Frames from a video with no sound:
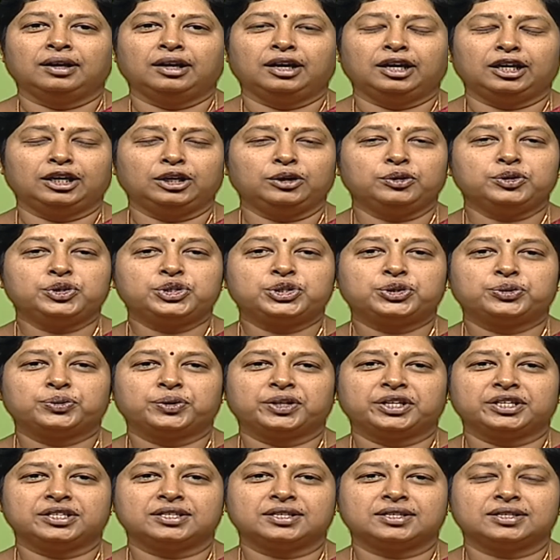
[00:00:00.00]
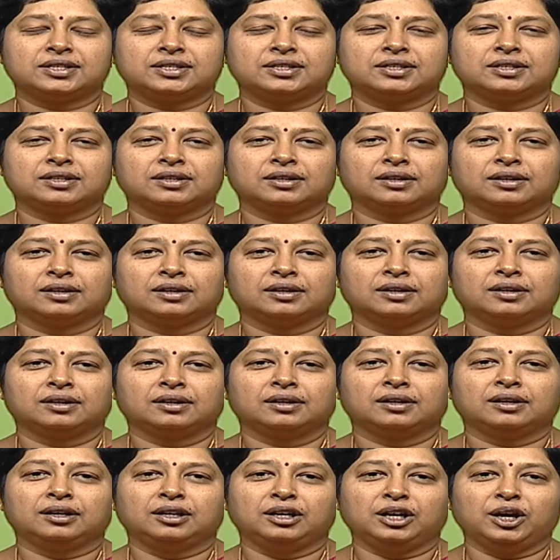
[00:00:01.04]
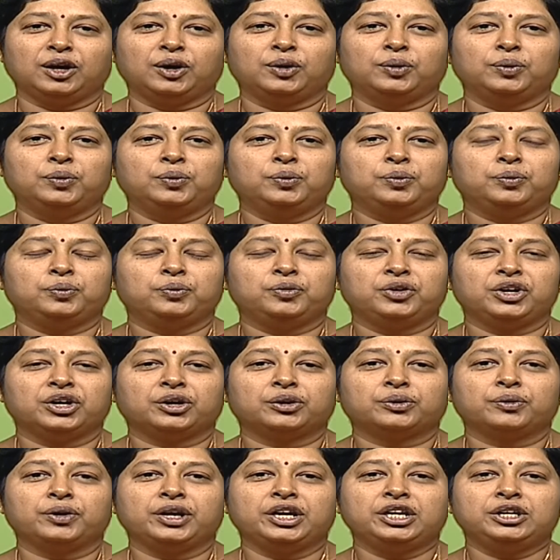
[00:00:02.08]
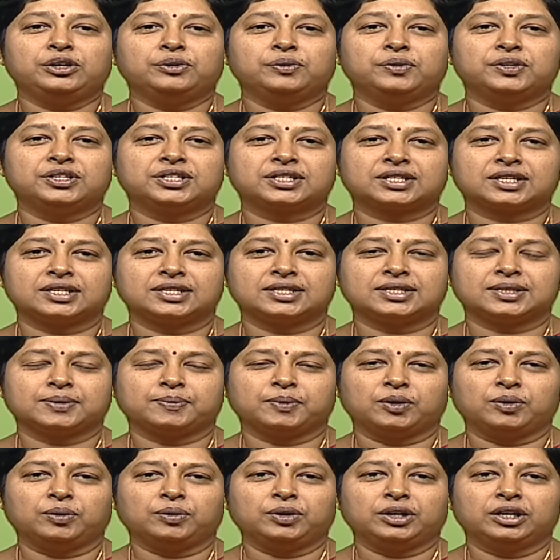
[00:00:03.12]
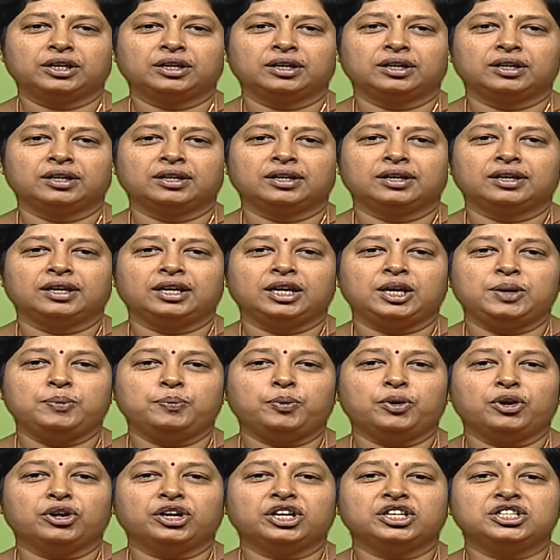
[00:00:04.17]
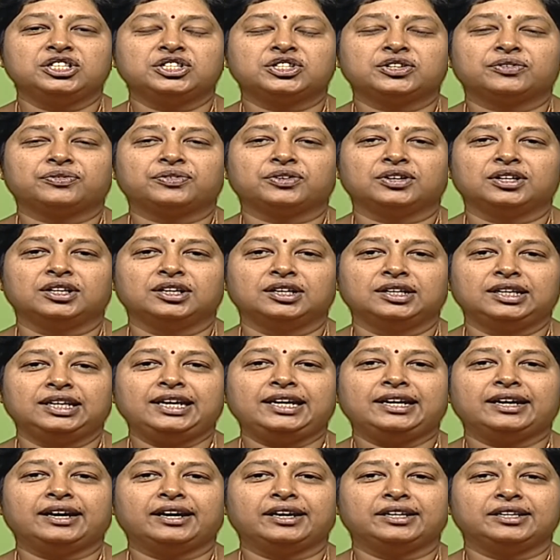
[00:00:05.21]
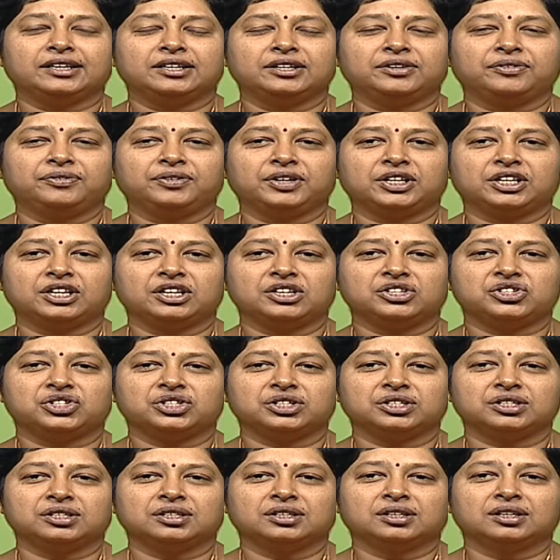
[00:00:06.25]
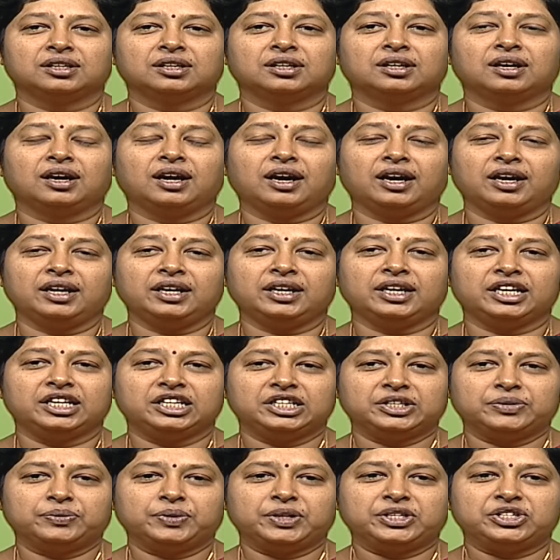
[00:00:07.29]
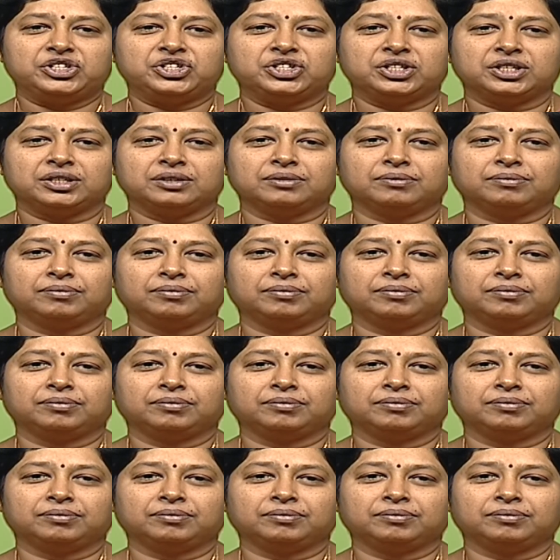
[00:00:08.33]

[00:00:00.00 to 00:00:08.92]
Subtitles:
Hello students. Now we are going to discuss about importance of early identification and intervention.